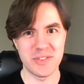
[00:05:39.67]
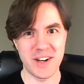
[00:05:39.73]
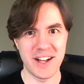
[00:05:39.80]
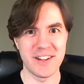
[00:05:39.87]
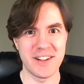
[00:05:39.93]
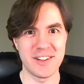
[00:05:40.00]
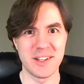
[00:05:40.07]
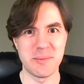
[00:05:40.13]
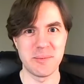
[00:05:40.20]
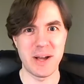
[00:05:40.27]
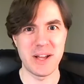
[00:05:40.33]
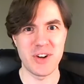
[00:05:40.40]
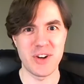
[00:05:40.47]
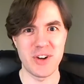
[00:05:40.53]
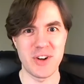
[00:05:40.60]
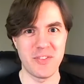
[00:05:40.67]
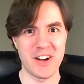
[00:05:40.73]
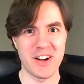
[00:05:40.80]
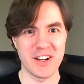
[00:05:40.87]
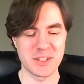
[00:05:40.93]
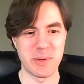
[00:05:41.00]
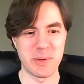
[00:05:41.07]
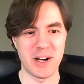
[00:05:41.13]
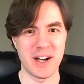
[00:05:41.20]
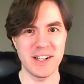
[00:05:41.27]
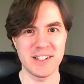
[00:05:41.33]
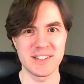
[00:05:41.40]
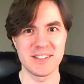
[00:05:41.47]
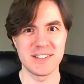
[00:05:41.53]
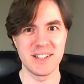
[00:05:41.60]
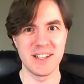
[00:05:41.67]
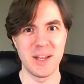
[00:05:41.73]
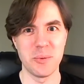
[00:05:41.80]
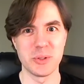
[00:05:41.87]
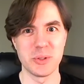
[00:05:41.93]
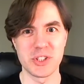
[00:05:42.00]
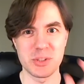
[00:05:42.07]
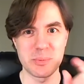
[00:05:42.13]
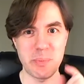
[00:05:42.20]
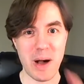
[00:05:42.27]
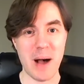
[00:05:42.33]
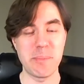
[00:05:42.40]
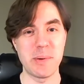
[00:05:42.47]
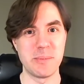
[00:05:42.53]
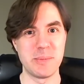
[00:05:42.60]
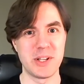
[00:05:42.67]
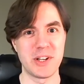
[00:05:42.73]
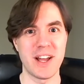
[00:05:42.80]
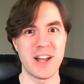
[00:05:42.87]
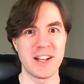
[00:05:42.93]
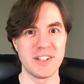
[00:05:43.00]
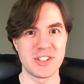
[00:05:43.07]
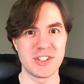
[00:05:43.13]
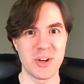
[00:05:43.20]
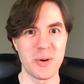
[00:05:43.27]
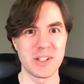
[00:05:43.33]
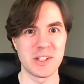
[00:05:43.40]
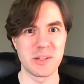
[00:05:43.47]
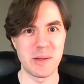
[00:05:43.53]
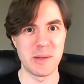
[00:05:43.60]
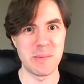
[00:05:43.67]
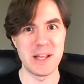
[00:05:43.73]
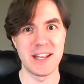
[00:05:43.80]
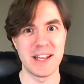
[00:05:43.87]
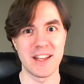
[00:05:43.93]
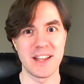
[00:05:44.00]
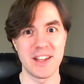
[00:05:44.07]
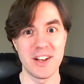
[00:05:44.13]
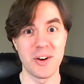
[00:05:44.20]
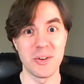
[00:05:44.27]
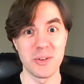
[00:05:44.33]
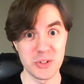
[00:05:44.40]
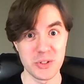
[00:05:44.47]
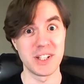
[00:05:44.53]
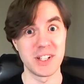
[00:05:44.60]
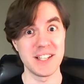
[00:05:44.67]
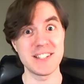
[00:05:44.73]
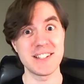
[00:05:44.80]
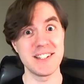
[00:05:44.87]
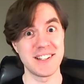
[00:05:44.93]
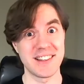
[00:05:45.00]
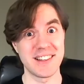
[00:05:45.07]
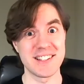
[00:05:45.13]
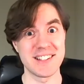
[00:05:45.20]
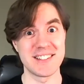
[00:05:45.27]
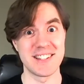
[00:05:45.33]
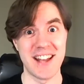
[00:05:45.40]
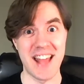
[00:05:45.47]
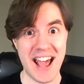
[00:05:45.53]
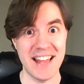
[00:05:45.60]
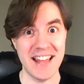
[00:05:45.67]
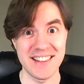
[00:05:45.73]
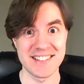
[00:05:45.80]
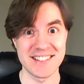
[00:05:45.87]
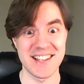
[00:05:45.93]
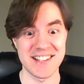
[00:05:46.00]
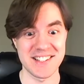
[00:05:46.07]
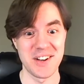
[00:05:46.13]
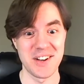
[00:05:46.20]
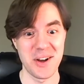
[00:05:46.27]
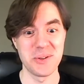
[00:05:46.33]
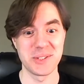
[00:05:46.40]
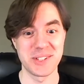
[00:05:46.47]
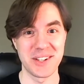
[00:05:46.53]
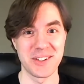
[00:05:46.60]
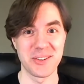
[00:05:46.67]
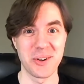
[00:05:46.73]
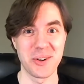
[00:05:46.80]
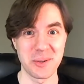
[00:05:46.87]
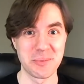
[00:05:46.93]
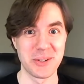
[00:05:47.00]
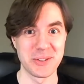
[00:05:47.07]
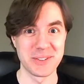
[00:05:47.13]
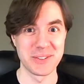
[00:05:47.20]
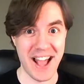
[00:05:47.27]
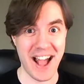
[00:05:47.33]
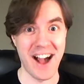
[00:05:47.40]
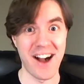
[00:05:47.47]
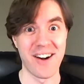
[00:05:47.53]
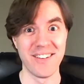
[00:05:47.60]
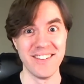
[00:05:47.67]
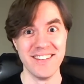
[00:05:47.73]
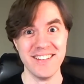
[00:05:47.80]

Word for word: file in my Dropbox box, it will just pop up dired and show it to me, meaning, you know, you should listen to this and add this as a note to your org mode now.